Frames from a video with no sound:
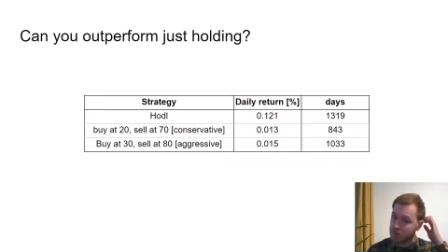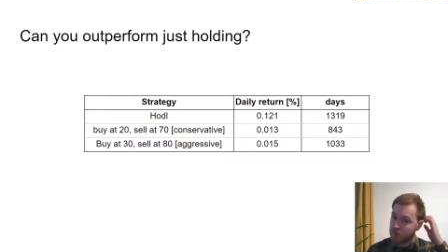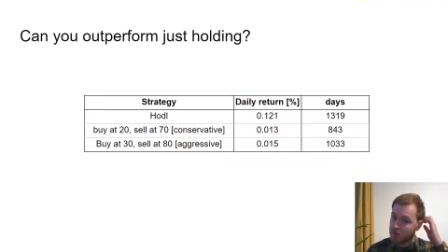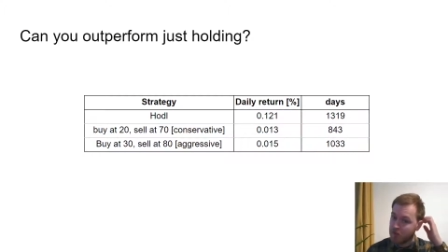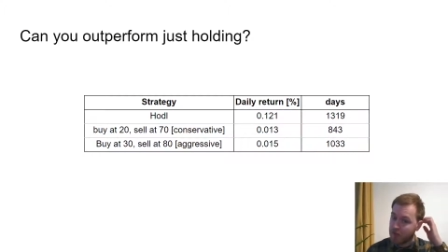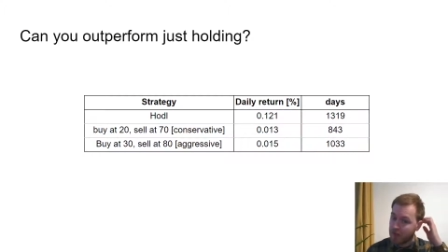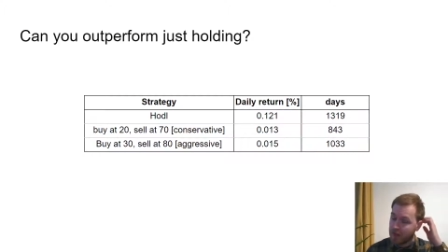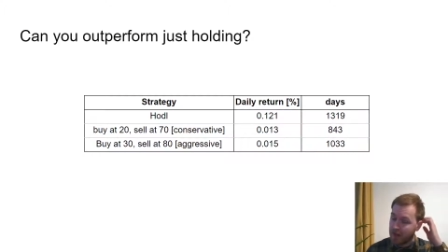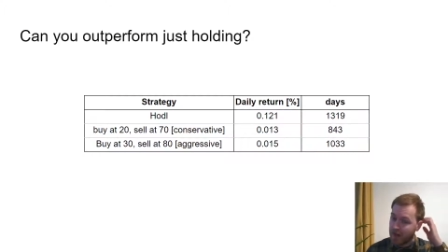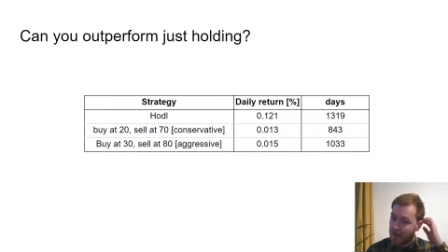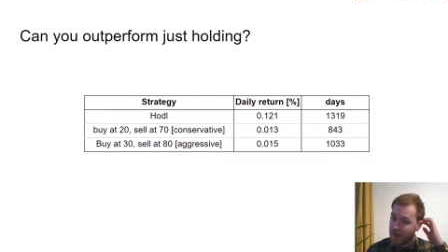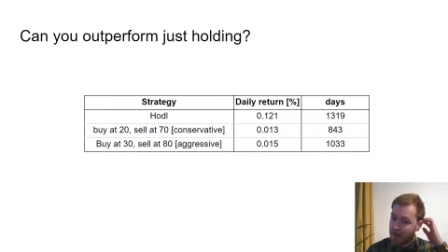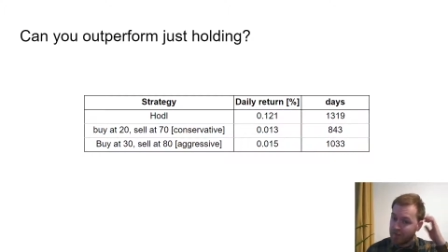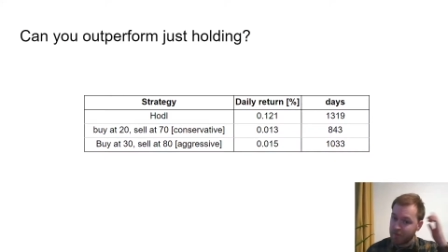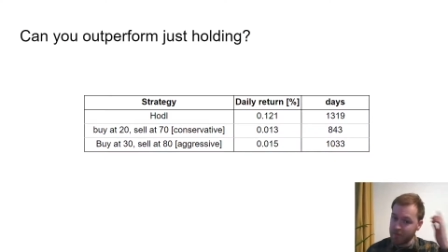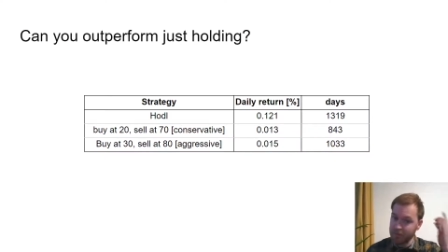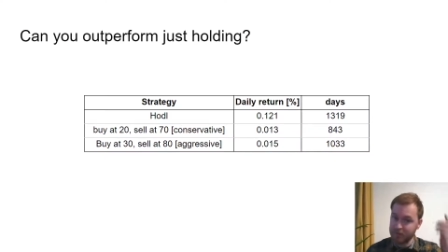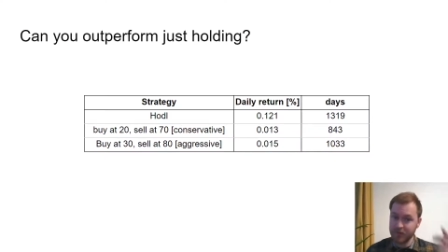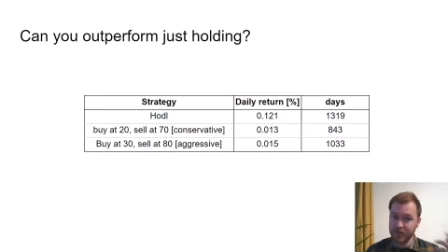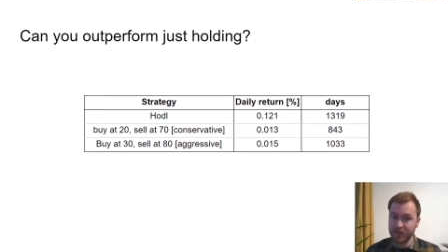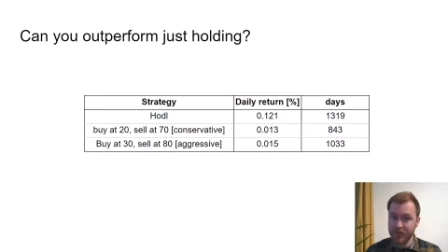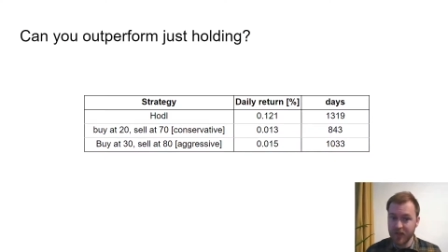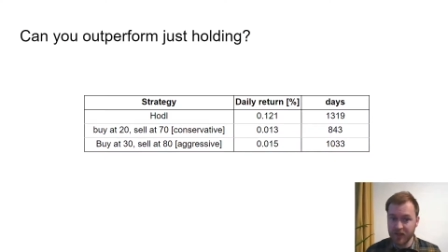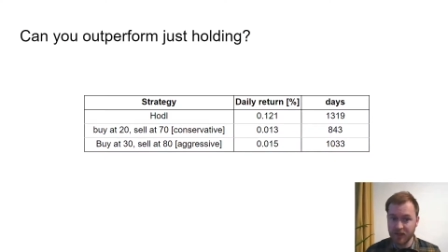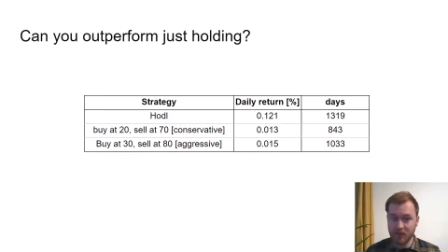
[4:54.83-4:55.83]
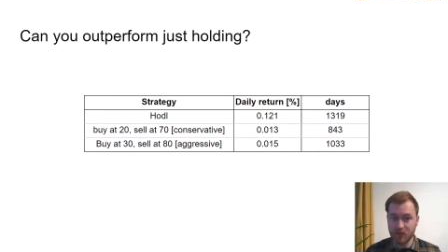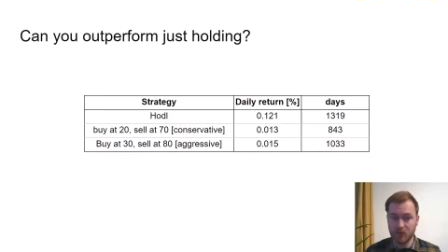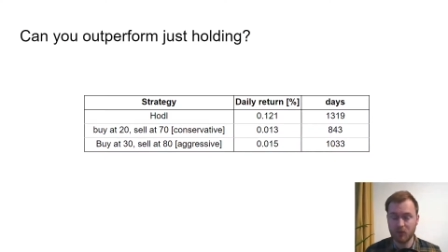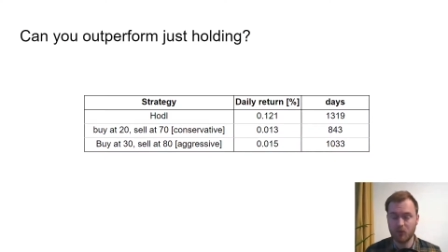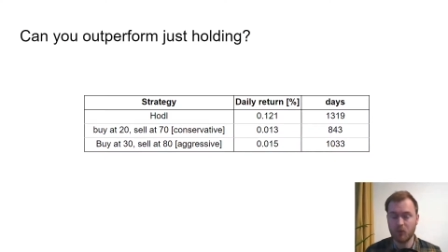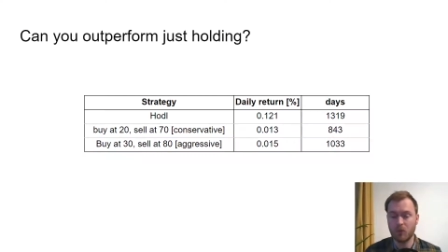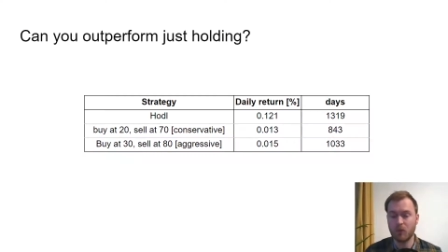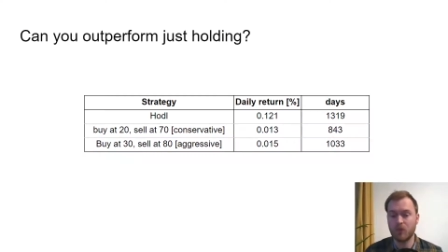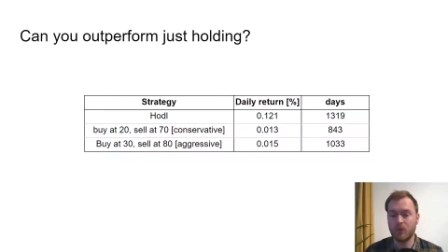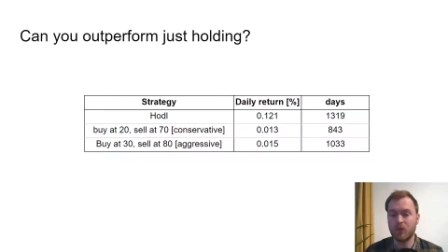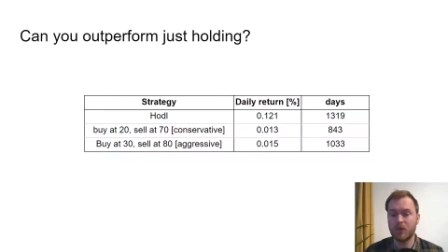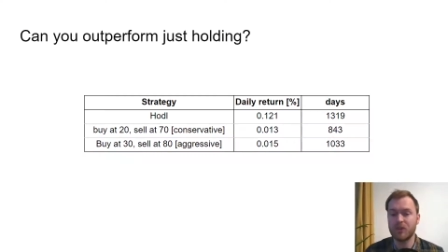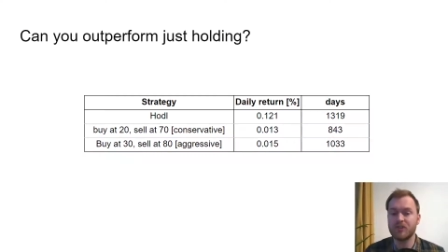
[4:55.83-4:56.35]
However, that
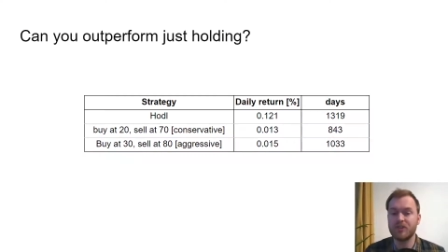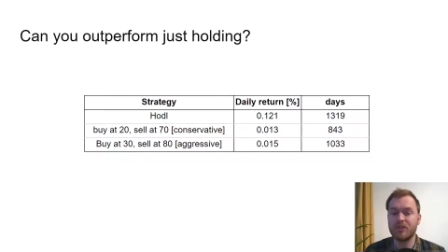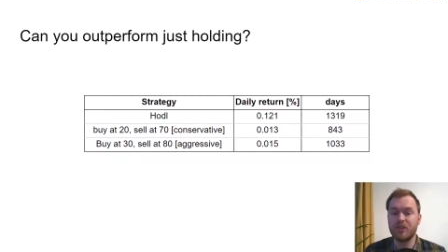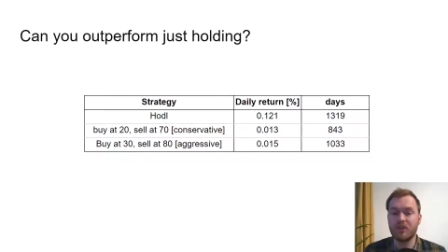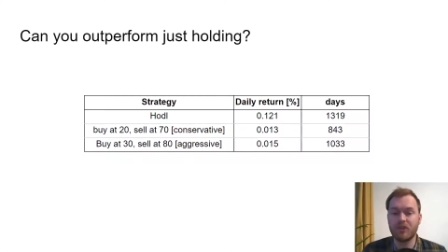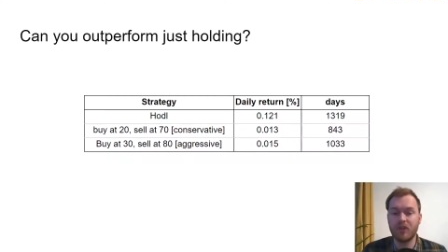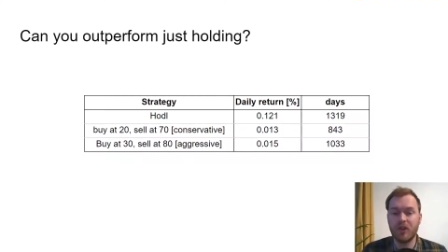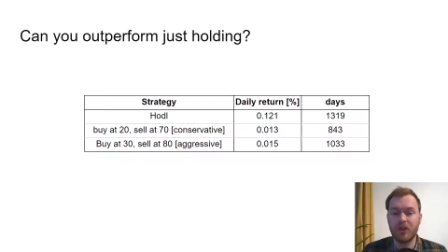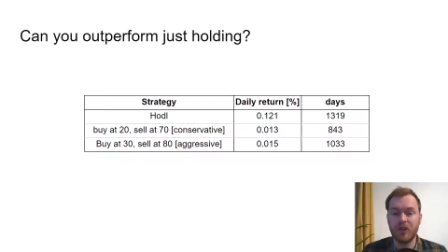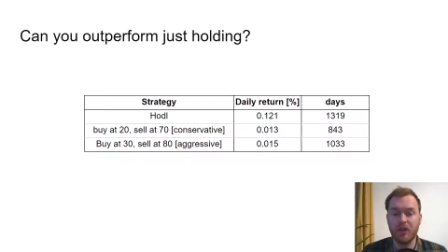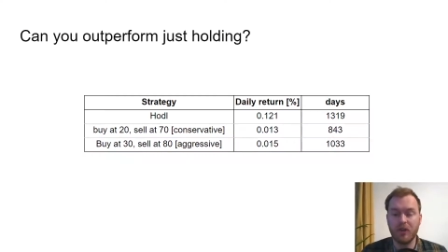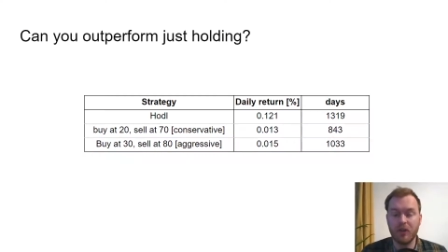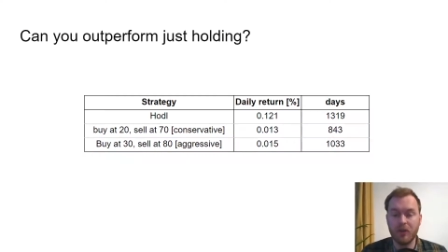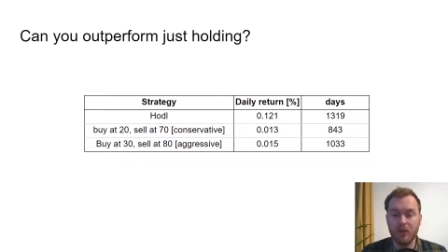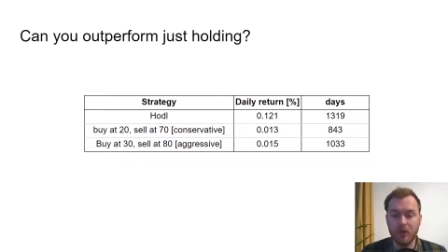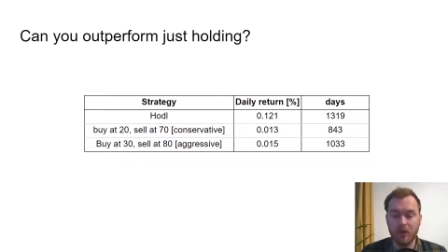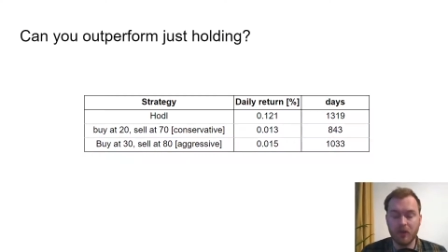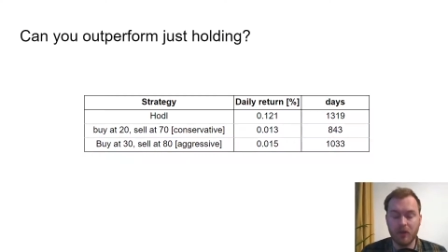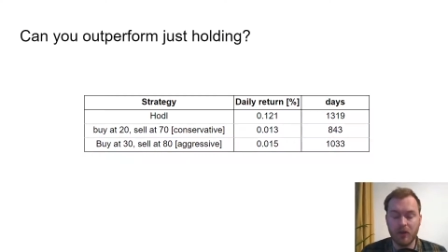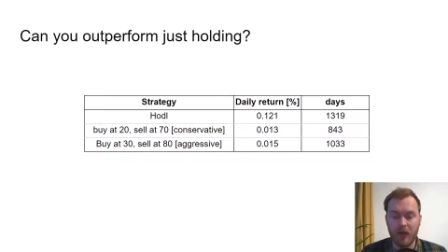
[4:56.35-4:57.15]
was still not an